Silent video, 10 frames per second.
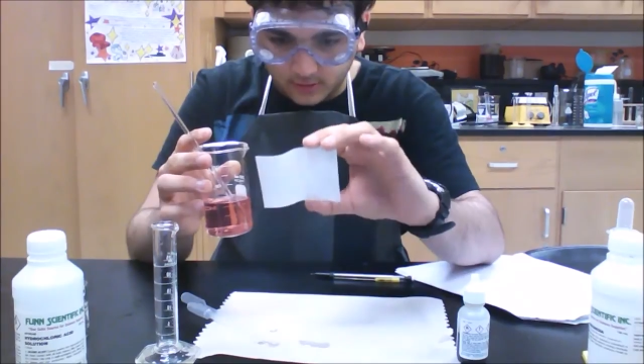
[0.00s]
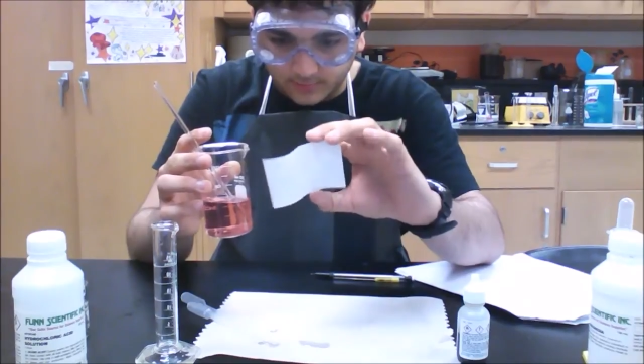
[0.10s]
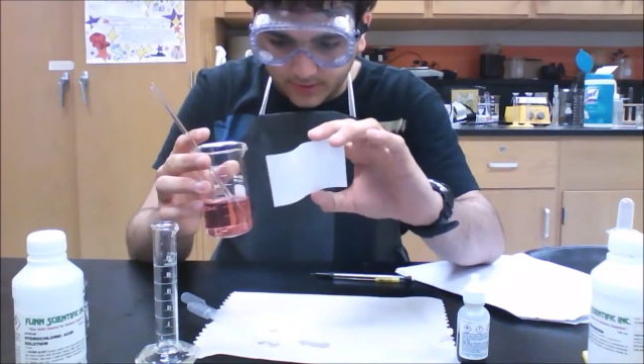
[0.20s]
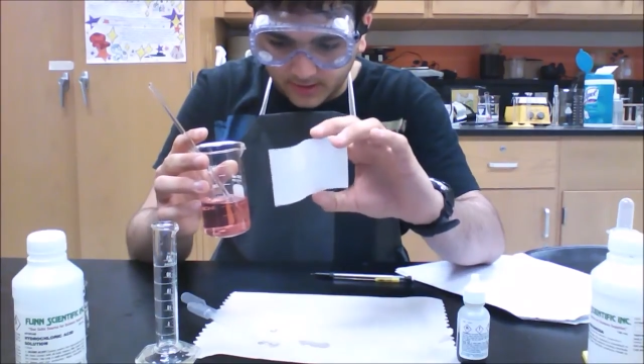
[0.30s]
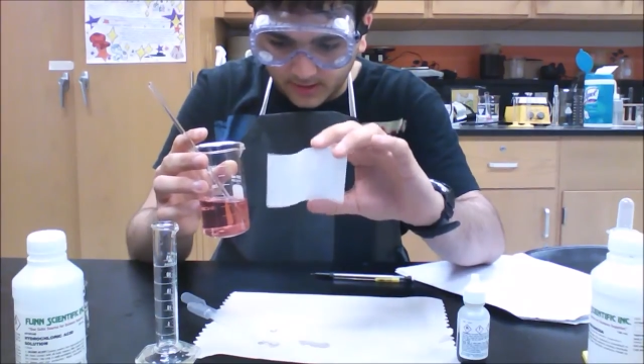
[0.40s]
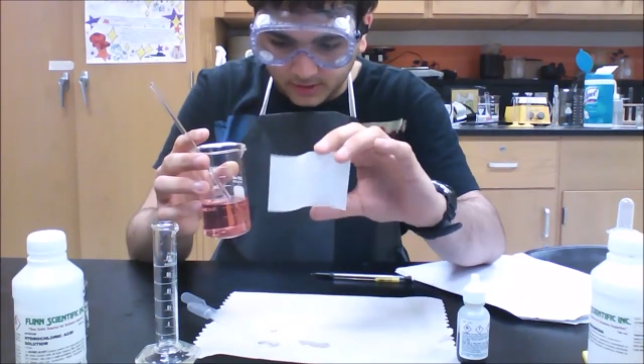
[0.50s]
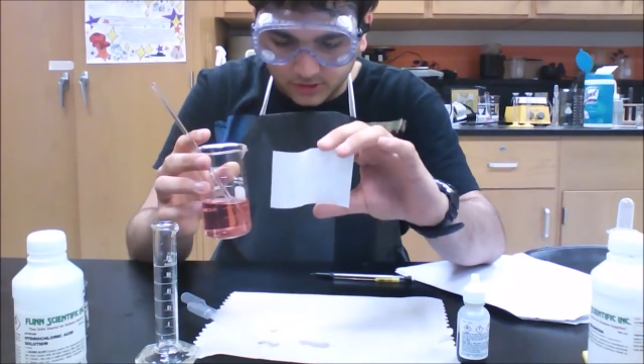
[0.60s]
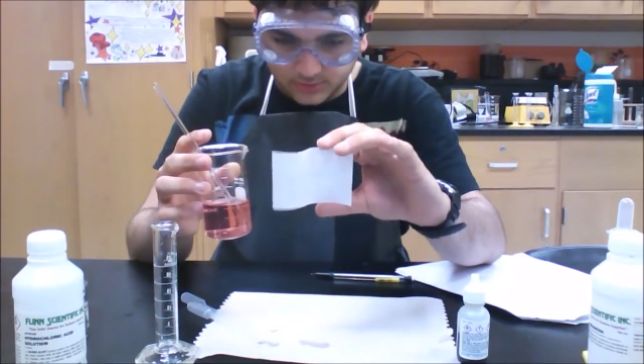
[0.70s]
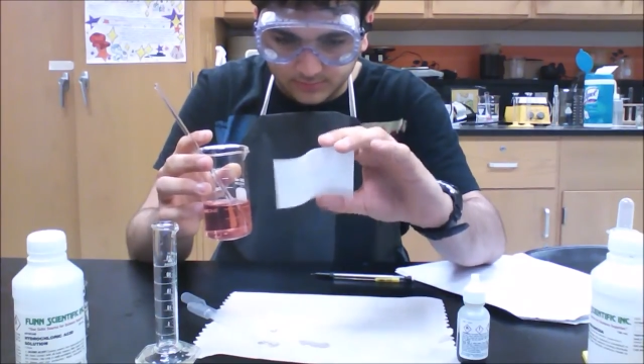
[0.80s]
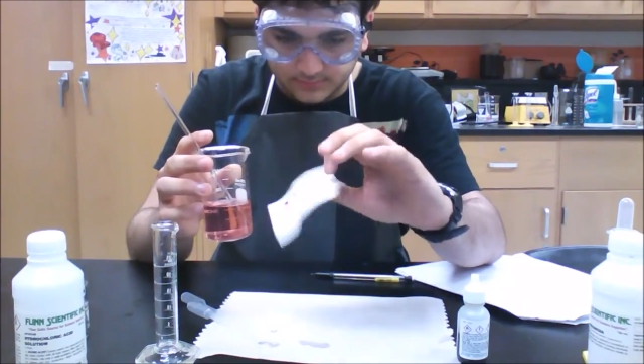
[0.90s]
your
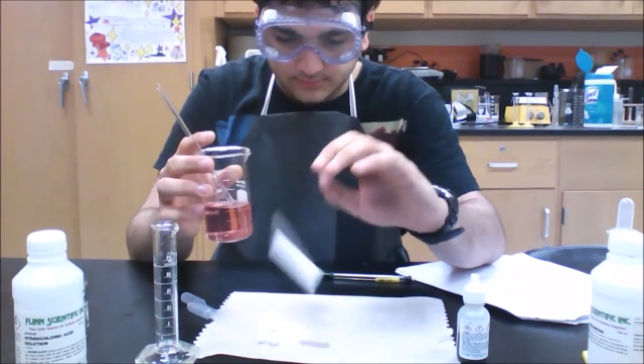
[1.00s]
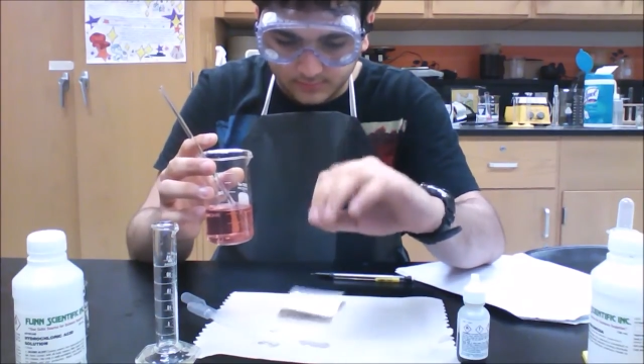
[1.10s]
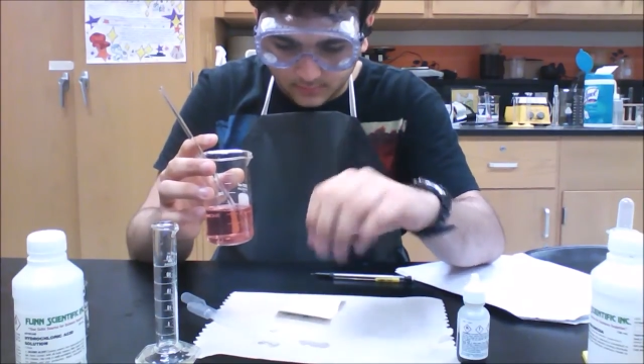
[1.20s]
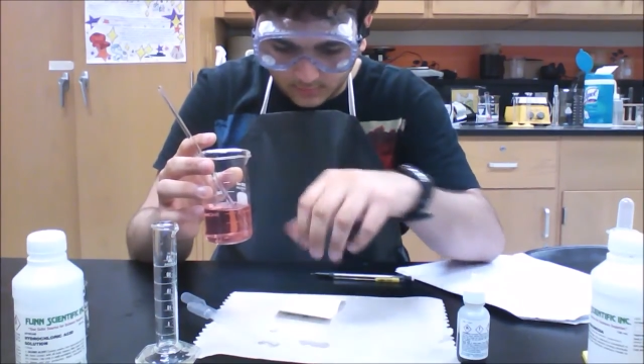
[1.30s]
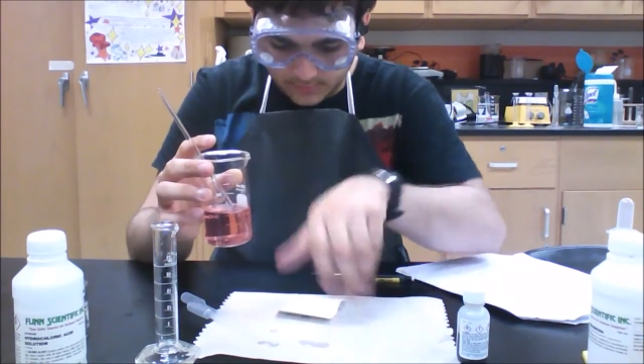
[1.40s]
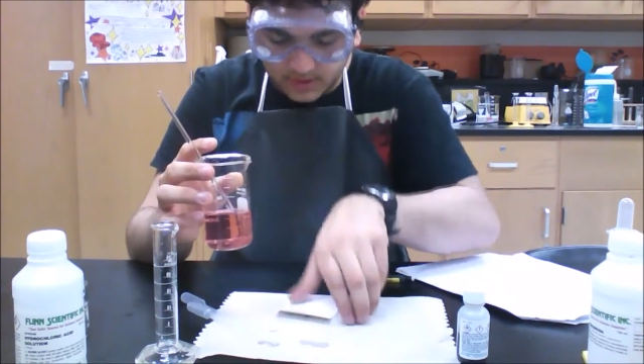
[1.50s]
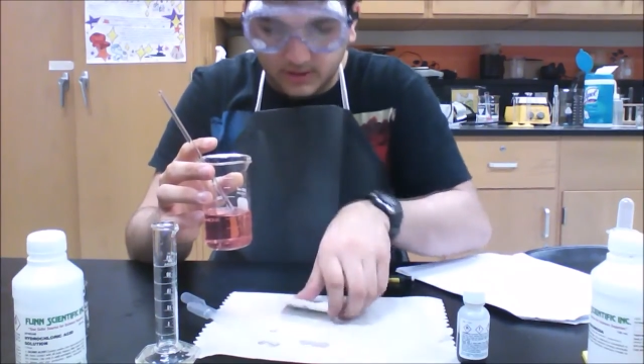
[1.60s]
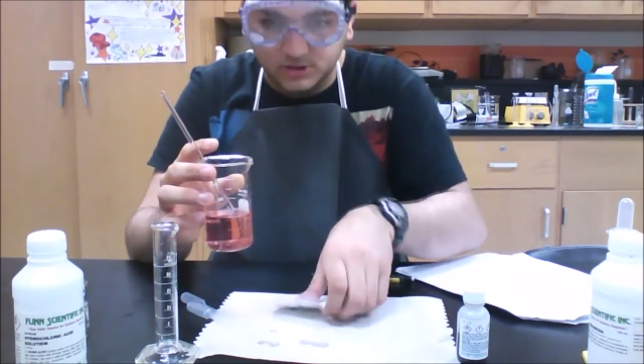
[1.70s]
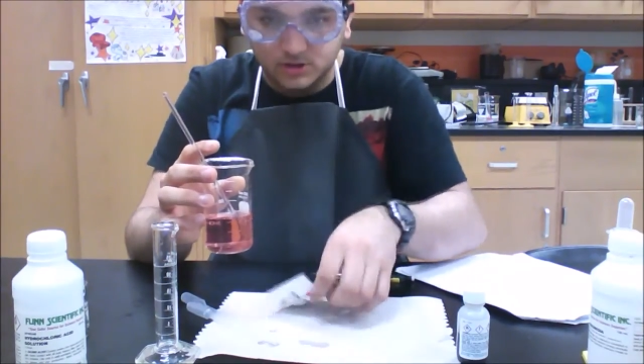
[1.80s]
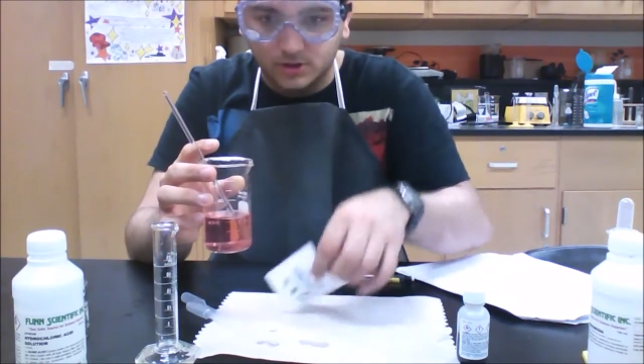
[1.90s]
pH
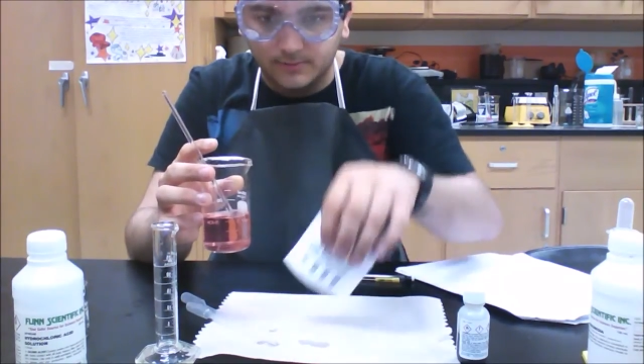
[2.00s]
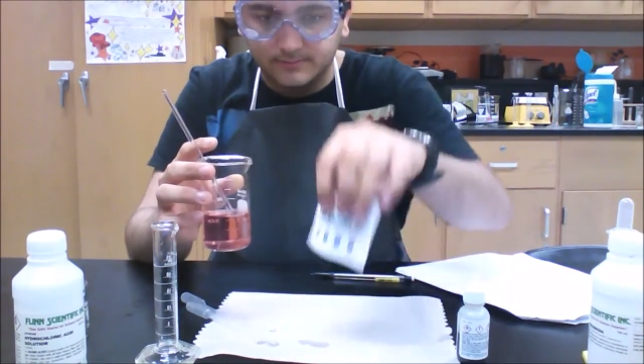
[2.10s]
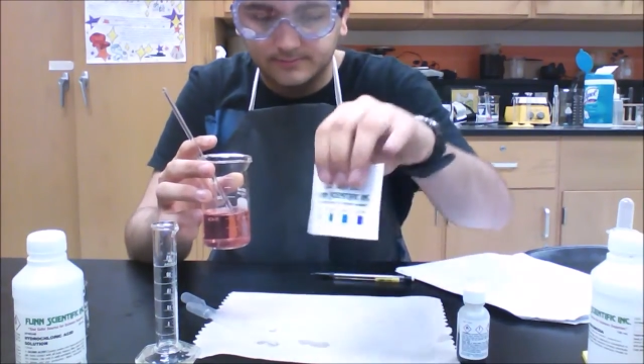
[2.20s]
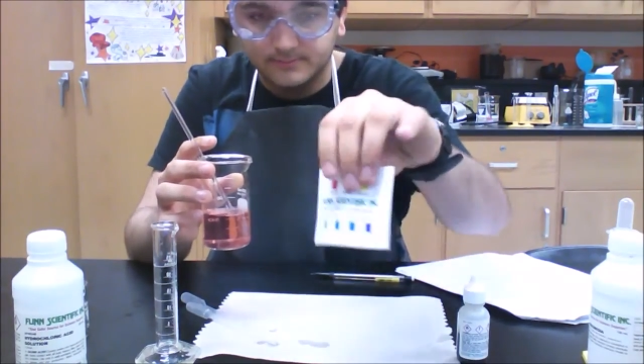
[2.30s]
chart,